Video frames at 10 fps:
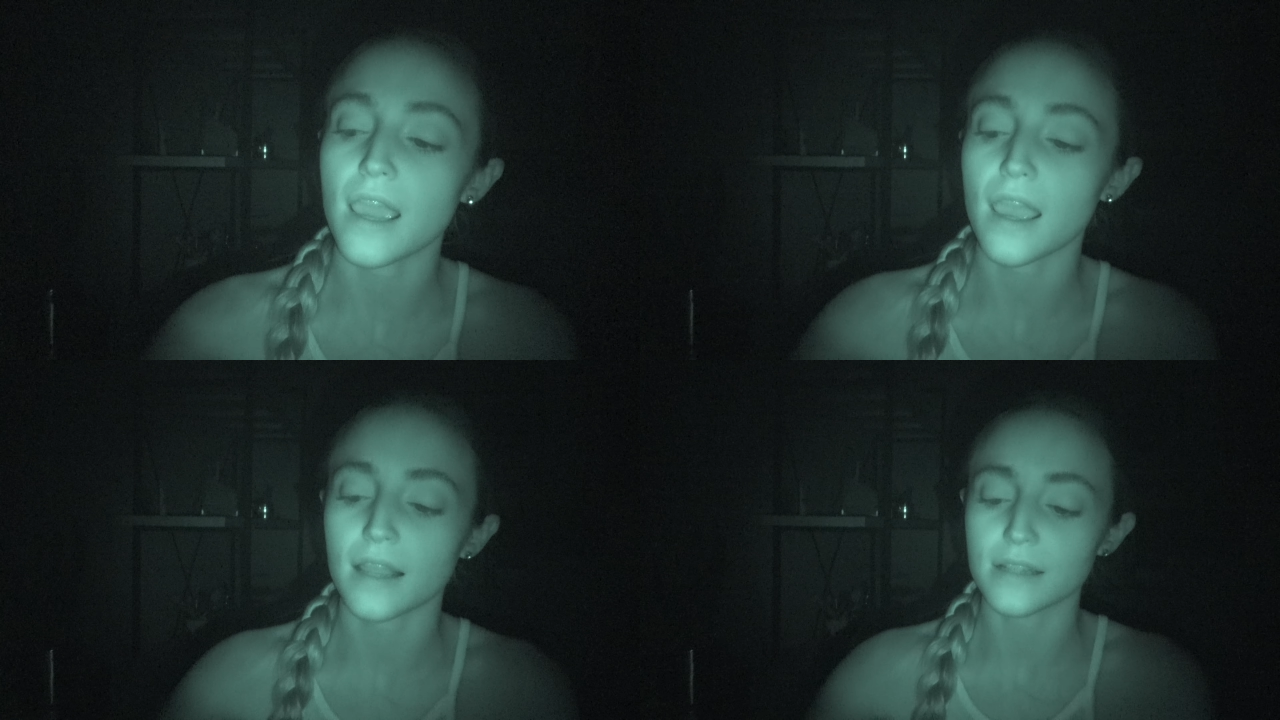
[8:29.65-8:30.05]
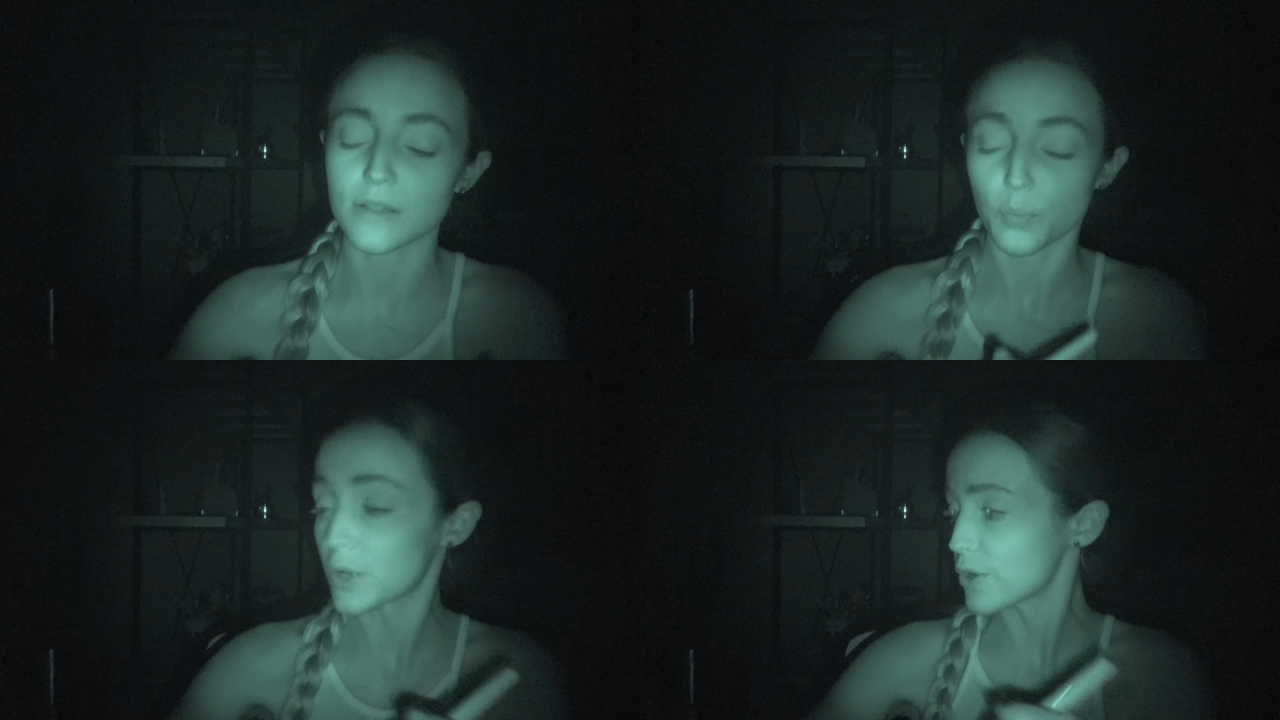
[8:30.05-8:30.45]

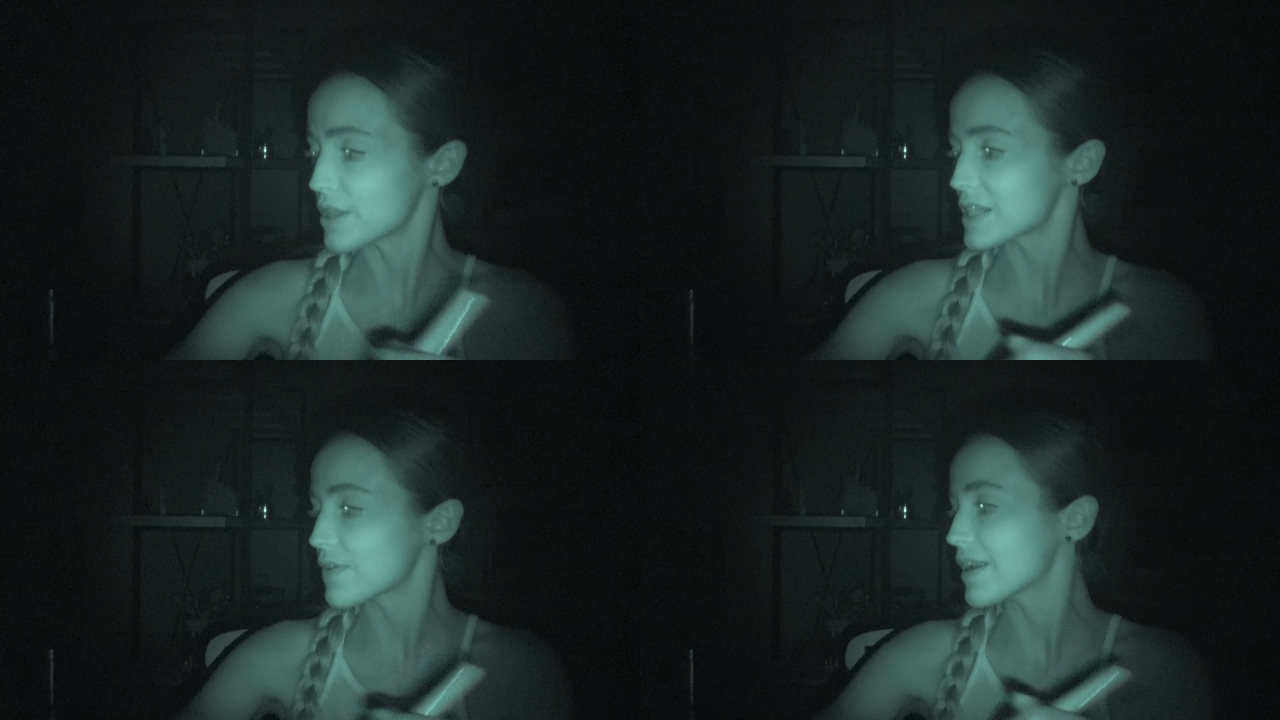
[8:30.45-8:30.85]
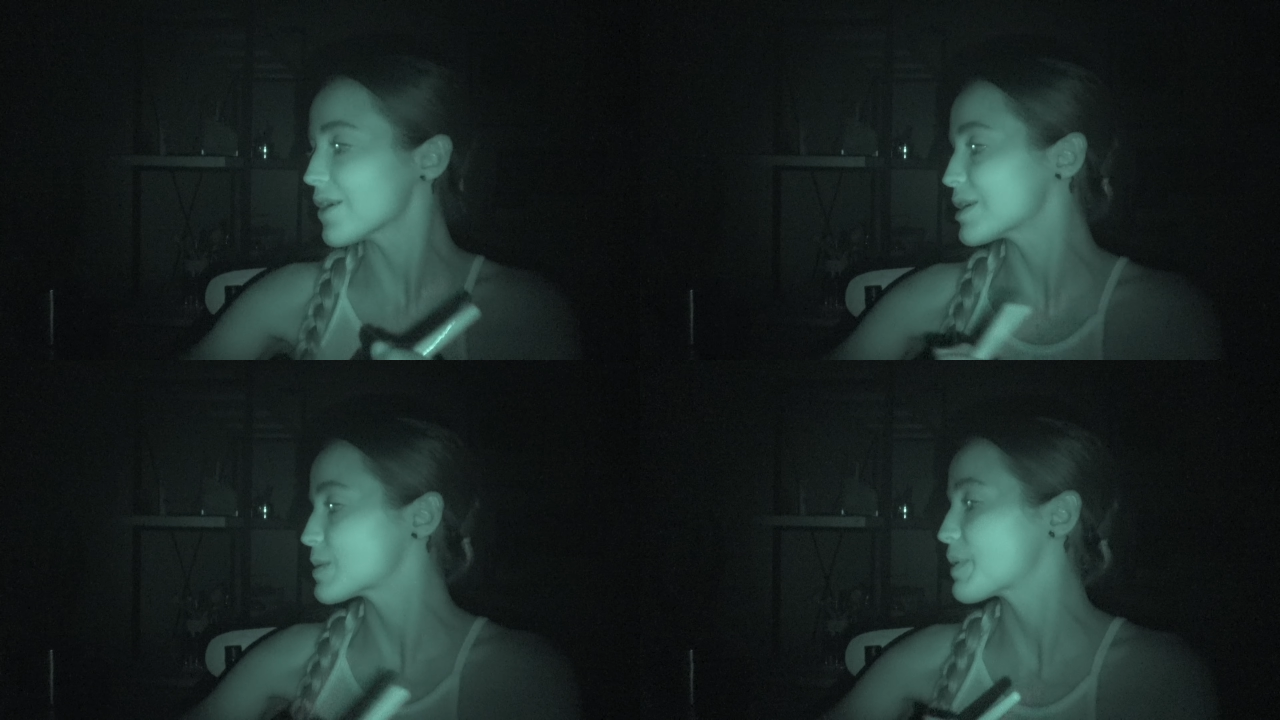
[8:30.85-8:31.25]
and weird in this video,
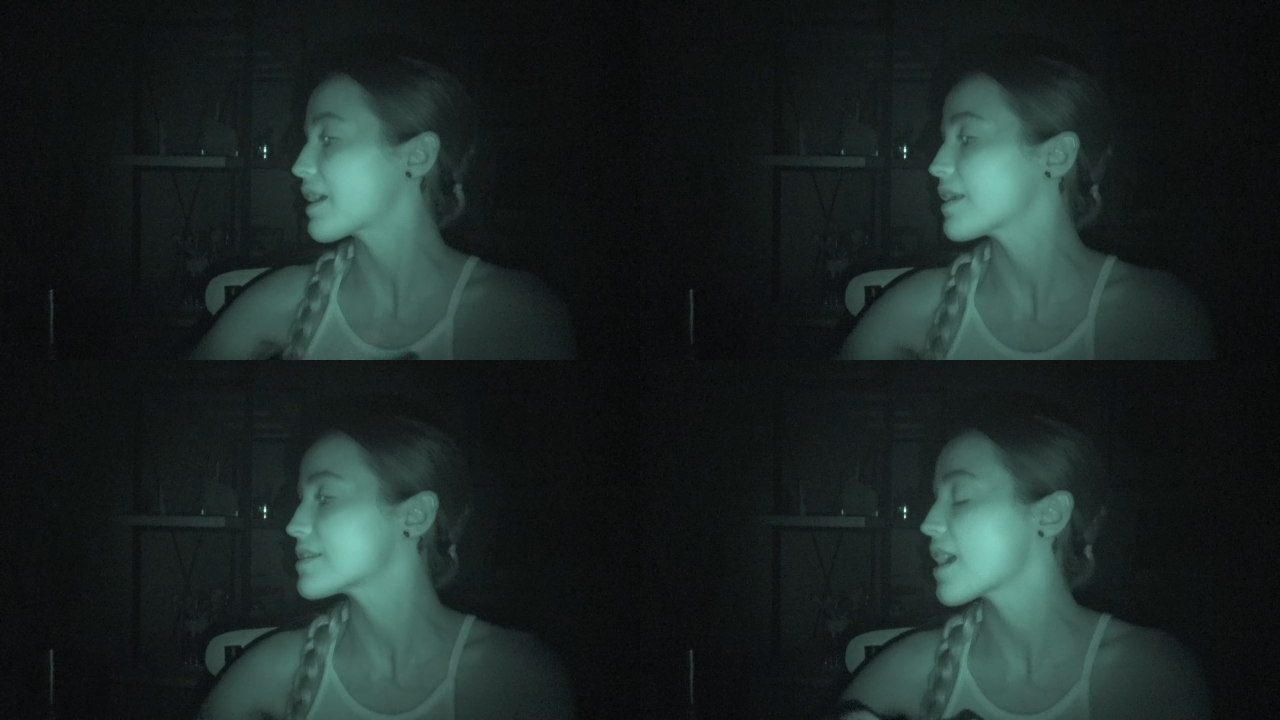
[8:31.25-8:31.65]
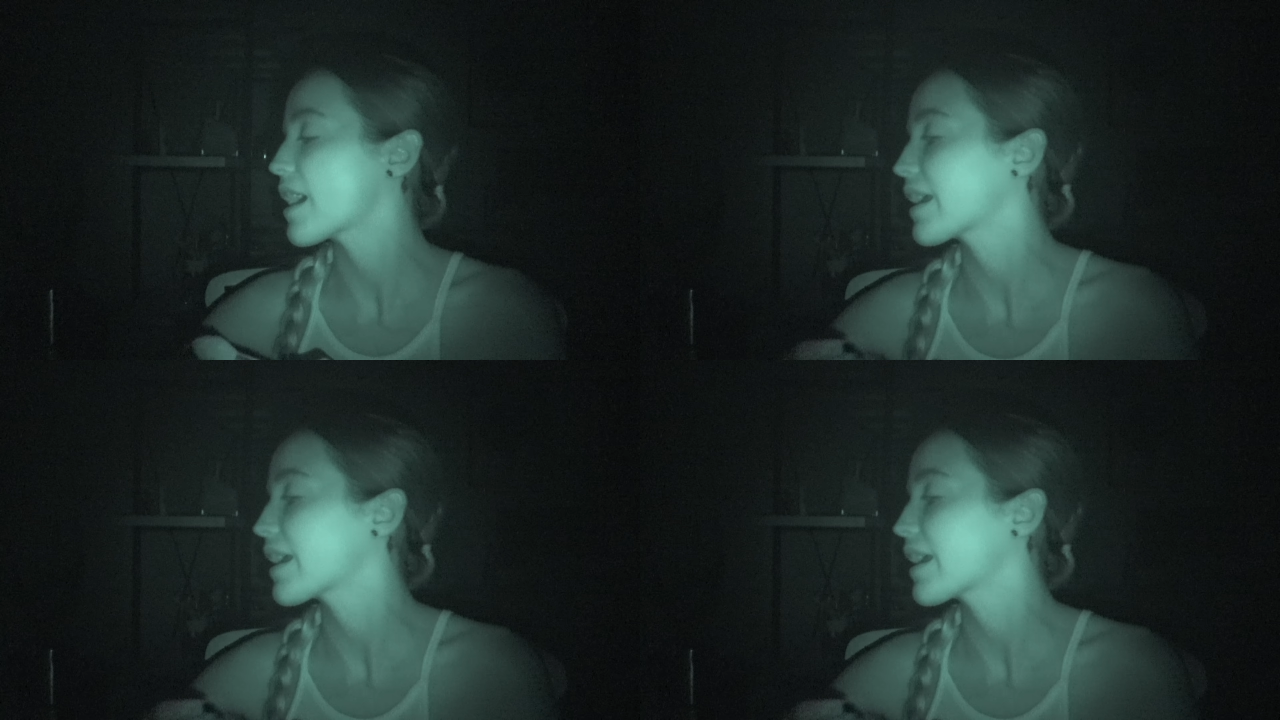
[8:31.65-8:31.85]
it's because I